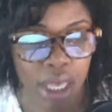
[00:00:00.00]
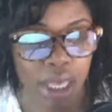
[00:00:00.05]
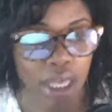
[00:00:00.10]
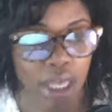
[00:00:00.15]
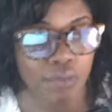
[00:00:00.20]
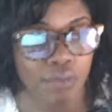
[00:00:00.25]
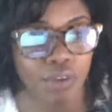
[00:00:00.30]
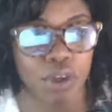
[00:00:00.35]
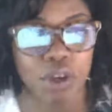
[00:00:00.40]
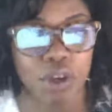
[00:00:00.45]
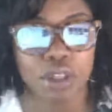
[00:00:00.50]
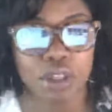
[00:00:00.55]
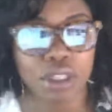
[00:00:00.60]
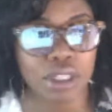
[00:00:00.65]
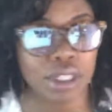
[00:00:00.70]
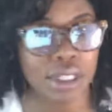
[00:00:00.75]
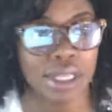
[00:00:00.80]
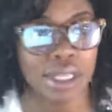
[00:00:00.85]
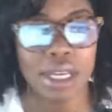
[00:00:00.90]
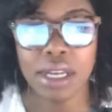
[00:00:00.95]
If you're
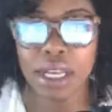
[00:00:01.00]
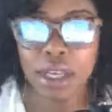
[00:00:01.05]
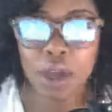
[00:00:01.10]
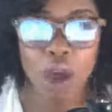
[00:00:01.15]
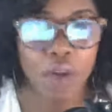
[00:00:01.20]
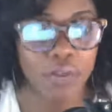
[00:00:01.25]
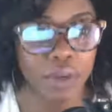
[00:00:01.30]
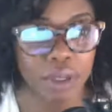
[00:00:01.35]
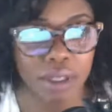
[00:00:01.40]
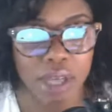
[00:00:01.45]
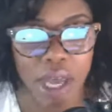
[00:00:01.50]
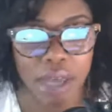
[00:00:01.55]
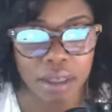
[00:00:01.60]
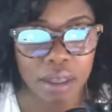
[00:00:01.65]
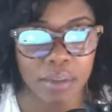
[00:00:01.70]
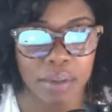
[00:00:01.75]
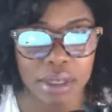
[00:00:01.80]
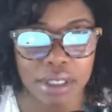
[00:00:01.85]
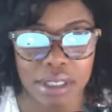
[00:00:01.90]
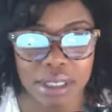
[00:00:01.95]
sending off your
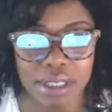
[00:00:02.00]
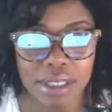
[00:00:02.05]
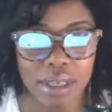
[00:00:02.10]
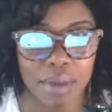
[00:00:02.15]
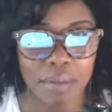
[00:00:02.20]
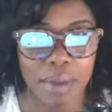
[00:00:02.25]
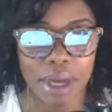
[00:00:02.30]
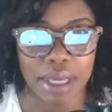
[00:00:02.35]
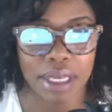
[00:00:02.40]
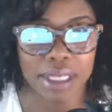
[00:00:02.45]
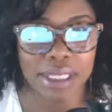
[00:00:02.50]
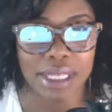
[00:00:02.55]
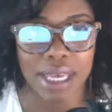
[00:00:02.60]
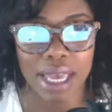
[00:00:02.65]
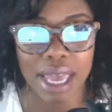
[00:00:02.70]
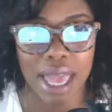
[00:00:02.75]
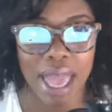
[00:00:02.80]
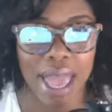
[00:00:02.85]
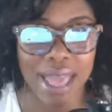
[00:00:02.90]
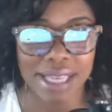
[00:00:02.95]
documents to somebody
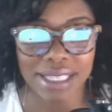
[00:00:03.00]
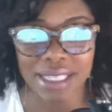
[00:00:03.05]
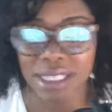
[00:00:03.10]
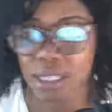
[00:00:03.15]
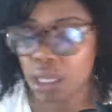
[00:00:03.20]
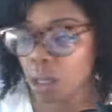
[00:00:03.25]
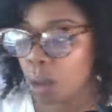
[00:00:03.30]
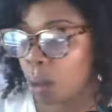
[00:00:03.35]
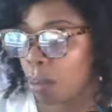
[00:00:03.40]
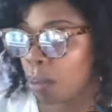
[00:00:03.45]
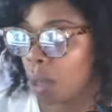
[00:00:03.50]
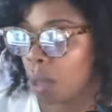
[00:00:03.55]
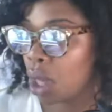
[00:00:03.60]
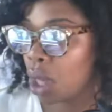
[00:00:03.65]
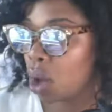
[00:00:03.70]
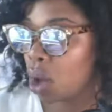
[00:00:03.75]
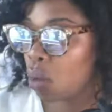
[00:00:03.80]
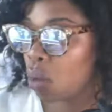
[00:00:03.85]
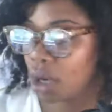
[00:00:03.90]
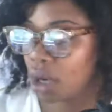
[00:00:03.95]
to ask them
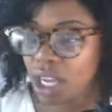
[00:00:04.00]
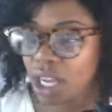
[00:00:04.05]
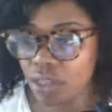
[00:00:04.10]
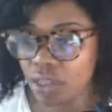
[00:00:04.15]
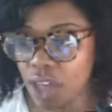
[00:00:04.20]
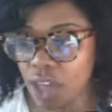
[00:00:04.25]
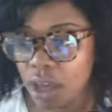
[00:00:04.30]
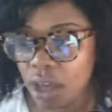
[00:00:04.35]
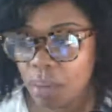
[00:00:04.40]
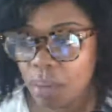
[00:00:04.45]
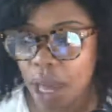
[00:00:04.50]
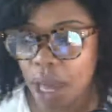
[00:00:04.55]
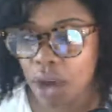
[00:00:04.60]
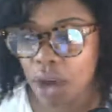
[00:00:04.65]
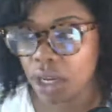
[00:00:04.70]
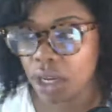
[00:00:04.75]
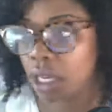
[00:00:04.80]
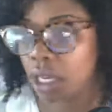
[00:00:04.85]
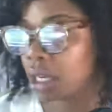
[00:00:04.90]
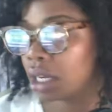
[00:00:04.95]
what they think
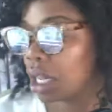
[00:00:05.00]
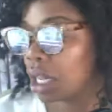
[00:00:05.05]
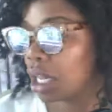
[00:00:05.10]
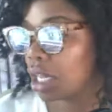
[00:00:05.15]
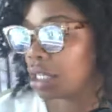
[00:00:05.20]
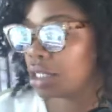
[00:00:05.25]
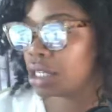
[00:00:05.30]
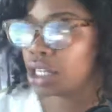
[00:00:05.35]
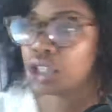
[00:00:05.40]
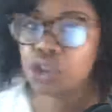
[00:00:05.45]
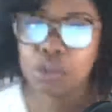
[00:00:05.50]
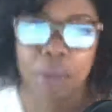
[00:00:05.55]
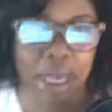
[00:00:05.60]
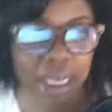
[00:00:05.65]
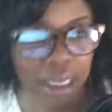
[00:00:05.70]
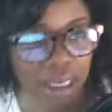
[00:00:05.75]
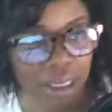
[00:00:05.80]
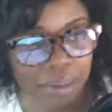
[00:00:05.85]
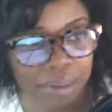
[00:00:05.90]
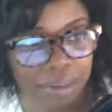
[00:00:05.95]
about it, did you
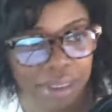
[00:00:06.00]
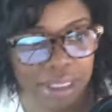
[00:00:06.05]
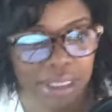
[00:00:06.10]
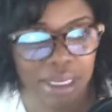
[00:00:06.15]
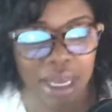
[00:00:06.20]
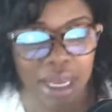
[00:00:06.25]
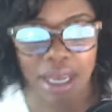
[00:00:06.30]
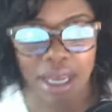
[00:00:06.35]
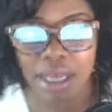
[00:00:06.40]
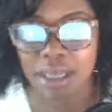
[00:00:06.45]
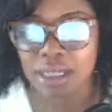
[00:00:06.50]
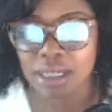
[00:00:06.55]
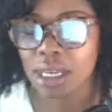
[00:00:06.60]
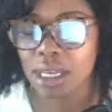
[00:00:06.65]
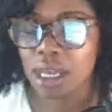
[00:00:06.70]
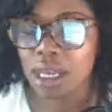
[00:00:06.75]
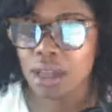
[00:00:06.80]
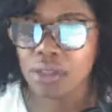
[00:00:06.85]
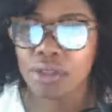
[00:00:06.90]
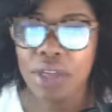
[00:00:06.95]
make any mistakes?
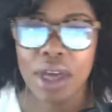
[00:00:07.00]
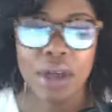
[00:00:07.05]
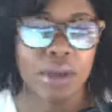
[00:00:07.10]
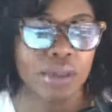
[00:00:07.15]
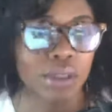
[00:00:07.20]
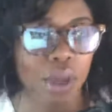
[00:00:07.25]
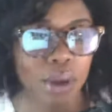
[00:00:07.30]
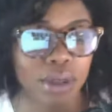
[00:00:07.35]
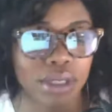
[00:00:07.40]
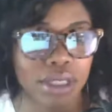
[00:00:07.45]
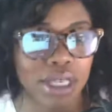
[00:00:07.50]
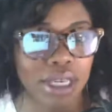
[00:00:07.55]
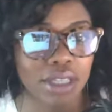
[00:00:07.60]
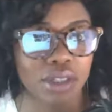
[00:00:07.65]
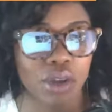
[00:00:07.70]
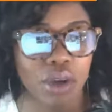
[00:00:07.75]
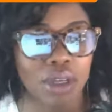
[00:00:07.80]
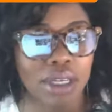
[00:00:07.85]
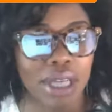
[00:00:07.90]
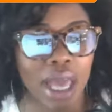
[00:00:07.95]
Those things
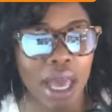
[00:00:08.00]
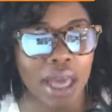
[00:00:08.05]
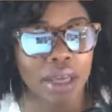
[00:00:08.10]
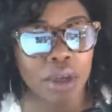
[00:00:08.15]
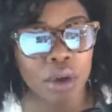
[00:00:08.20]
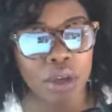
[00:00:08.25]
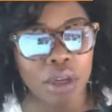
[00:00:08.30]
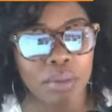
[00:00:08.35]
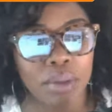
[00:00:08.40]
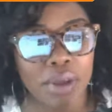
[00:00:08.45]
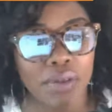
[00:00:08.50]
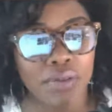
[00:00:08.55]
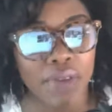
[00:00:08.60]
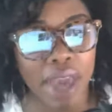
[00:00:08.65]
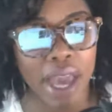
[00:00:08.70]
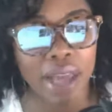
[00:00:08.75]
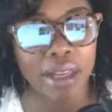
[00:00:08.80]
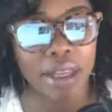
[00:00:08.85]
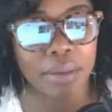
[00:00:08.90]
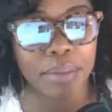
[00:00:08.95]
are not going to be
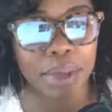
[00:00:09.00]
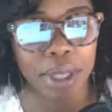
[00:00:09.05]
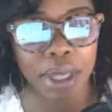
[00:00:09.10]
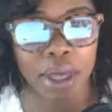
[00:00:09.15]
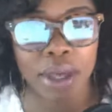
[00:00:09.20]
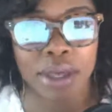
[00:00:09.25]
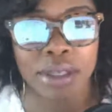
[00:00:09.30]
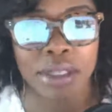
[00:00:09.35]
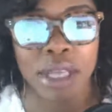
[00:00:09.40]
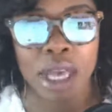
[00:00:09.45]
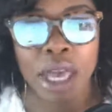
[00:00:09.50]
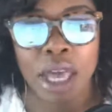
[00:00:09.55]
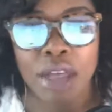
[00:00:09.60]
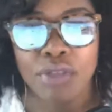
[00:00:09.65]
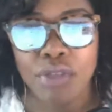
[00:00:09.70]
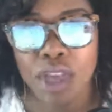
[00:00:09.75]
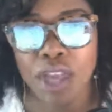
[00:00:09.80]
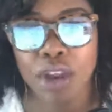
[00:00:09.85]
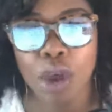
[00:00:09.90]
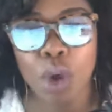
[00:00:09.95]
valid because
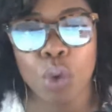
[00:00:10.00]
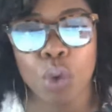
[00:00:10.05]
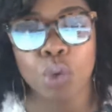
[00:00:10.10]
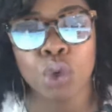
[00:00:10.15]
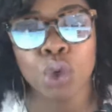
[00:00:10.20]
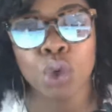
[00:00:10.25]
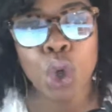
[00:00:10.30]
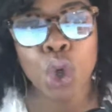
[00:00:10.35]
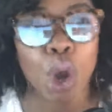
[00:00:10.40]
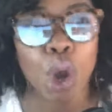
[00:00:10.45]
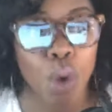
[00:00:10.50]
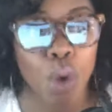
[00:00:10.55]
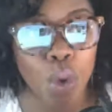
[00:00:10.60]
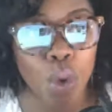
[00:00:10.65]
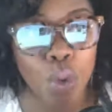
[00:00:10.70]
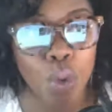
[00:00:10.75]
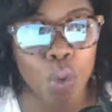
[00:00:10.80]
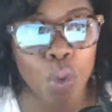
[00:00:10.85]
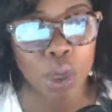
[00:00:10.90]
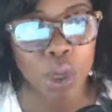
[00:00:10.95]
they don't
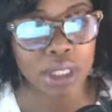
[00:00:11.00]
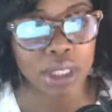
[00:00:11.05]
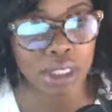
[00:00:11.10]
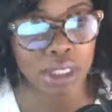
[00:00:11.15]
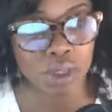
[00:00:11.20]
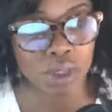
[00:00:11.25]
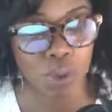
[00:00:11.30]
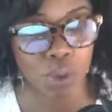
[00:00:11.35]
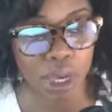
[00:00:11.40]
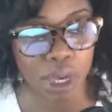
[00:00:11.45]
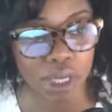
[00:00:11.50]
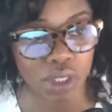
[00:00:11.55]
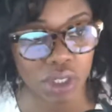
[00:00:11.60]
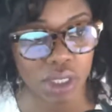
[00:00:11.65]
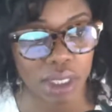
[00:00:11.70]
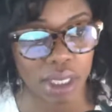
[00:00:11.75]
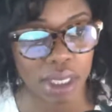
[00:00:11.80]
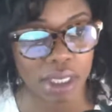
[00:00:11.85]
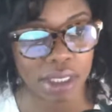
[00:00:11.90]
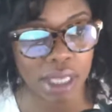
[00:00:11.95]
know what the situation
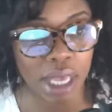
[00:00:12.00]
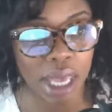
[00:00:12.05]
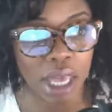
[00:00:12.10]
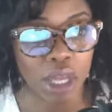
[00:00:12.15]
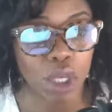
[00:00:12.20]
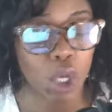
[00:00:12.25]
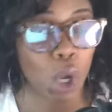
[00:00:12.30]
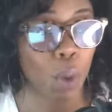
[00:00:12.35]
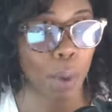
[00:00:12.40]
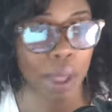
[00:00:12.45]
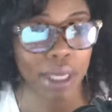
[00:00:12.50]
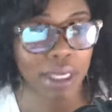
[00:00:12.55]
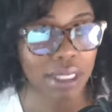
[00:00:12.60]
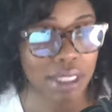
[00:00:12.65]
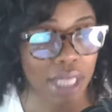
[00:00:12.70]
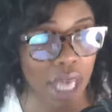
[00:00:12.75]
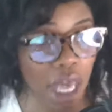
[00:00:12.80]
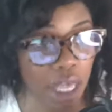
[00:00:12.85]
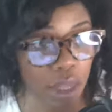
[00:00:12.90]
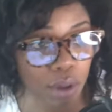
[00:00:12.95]
is. No one can
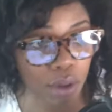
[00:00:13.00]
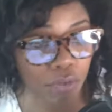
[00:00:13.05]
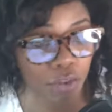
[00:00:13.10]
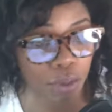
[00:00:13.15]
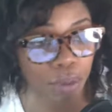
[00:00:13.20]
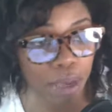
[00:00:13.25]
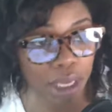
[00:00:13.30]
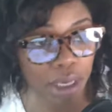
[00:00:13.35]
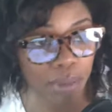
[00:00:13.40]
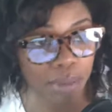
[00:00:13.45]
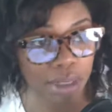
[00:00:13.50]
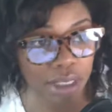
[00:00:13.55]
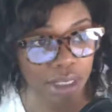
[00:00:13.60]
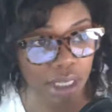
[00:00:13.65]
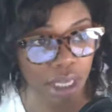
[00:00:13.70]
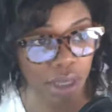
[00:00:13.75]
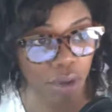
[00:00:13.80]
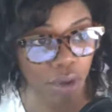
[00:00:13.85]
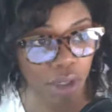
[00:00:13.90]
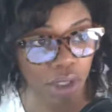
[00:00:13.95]
tell you if you made a
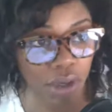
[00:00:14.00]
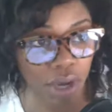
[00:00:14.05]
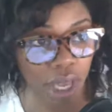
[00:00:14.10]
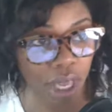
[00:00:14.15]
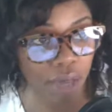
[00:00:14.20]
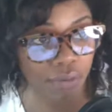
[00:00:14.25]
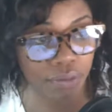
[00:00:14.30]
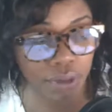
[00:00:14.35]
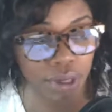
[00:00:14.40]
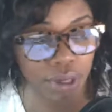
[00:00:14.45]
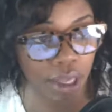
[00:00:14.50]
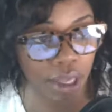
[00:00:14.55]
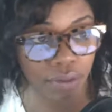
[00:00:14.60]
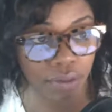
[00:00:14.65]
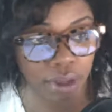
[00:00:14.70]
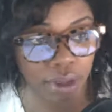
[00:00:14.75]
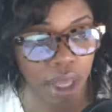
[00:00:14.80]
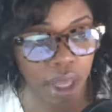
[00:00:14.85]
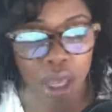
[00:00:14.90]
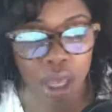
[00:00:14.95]
mistake on your
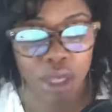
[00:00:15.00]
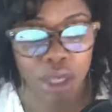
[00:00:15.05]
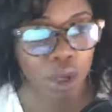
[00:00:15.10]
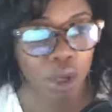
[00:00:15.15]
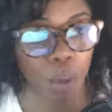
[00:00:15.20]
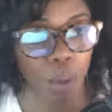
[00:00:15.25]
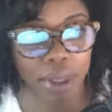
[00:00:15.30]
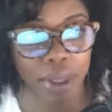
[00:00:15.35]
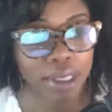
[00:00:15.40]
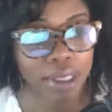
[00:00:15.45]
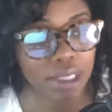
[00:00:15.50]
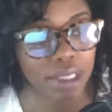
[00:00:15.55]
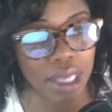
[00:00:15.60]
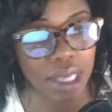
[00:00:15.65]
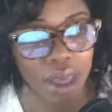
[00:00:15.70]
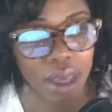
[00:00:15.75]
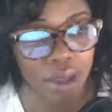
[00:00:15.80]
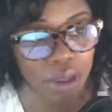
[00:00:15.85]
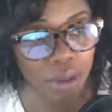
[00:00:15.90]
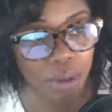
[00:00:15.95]
affidavit. No one can
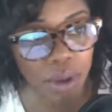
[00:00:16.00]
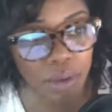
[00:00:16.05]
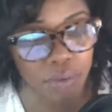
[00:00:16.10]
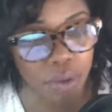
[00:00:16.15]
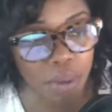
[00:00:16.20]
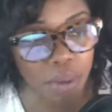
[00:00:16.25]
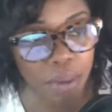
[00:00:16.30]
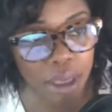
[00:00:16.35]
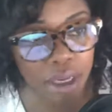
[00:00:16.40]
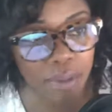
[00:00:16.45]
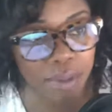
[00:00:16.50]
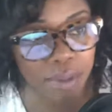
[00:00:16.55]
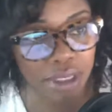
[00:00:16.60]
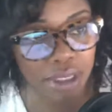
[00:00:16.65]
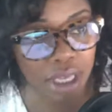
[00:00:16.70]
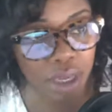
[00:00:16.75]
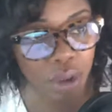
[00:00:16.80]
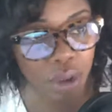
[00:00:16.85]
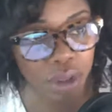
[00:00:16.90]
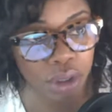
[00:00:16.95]
tell you if you made a
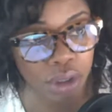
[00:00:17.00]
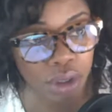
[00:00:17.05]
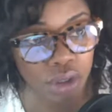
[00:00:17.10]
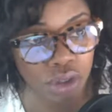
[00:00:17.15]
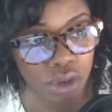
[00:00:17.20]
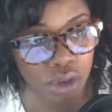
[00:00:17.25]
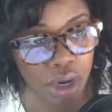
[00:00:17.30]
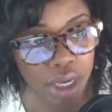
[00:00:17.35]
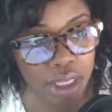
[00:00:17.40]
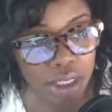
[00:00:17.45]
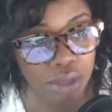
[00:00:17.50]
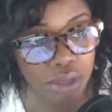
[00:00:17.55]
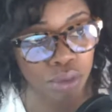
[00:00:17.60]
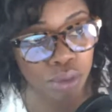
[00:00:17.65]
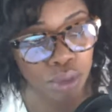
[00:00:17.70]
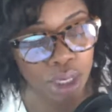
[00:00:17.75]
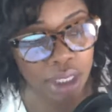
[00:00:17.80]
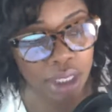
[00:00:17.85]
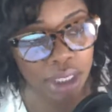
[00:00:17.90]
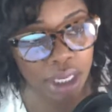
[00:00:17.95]
mistake on your trust,
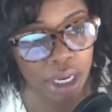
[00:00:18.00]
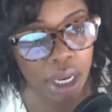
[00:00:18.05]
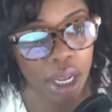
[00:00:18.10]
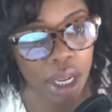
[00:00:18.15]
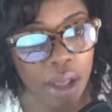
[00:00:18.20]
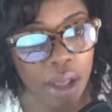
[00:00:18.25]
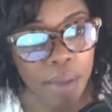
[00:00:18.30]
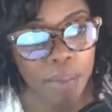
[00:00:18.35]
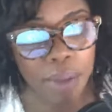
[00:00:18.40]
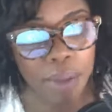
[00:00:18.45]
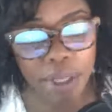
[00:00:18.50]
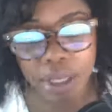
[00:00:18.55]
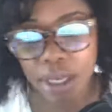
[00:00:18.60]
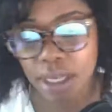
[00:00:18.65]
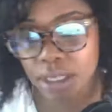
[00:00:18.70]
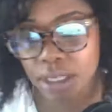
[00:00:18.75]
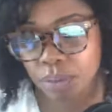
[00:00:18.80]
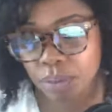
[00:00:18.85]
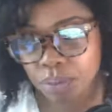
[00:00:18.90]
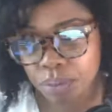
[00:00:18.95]
really,
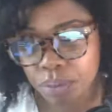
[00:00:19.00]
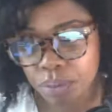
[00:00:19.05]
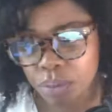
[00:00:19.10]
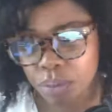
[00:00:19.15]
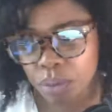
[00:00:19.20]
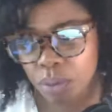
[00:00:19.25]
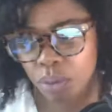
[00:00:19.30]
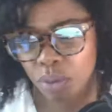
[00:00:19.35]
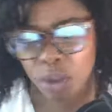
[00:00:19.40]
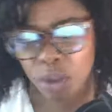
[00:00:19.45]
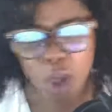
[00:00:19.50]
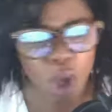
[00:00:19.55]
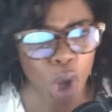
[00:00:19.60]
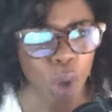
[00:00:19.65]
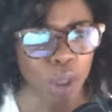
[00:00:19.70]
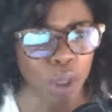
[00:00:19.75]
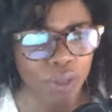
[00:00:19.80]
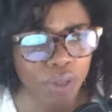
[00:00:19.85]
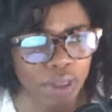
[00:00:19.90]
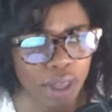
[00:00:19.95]
because
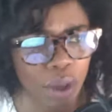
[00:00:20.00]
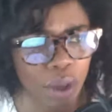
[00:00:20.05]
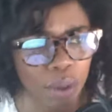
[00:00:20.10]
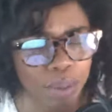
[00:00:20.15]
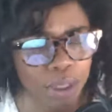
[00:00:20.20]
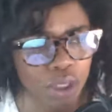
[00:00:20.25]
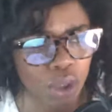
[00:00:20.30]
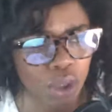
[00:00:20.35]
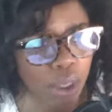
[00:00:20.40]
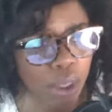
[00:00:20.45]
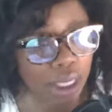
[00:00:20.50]
only thing they will be doing